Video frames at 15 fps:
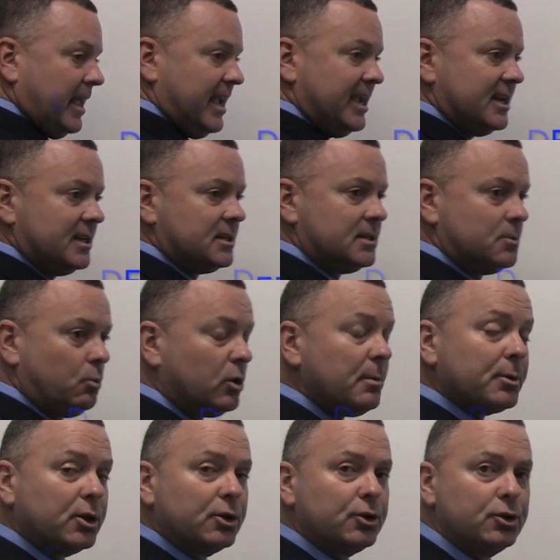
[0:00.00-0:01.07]
And what
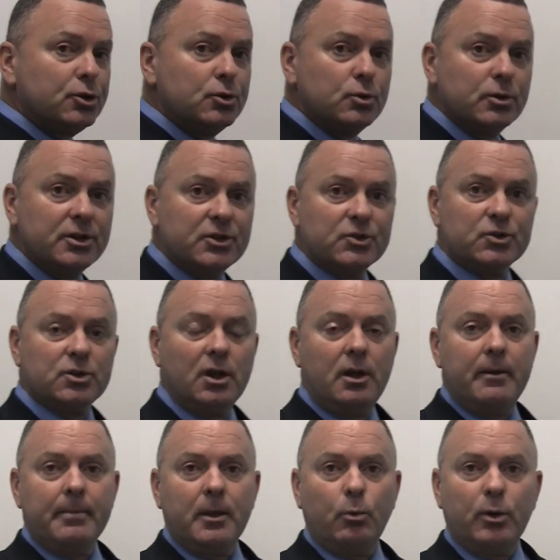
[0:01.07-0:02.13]
I'm going to do is,
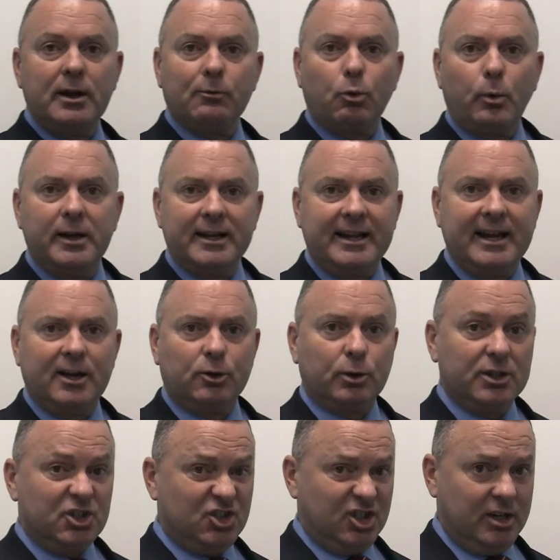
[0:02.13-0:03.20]
whenever we
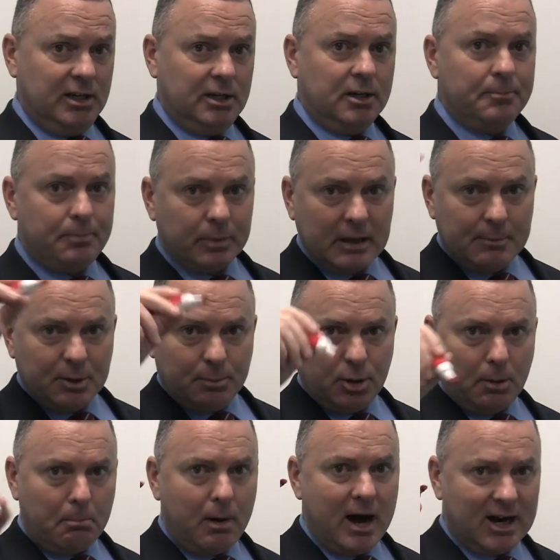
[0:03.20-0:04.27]
encounter a gene, I'm going to
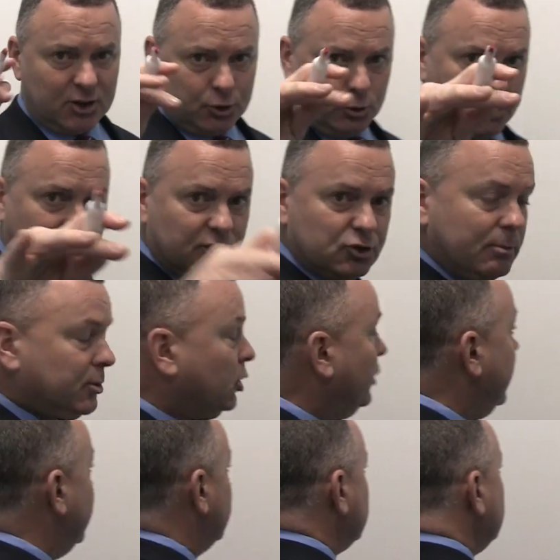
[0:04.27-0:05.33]
put a box around it. So I'm going to go
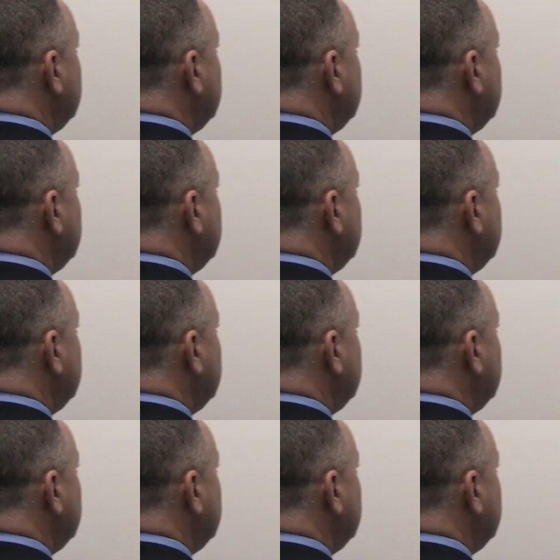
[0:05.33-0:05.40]
ahead